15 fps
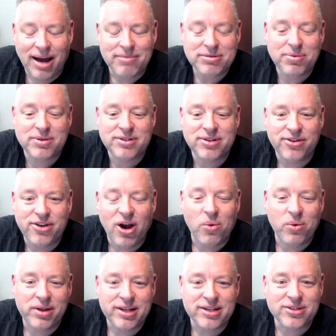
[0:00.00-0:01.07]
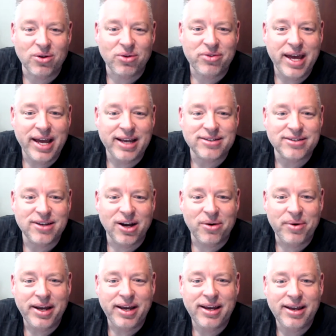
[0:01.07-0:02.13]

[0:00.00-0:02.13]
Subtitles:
supposed to know where this whole thing is going,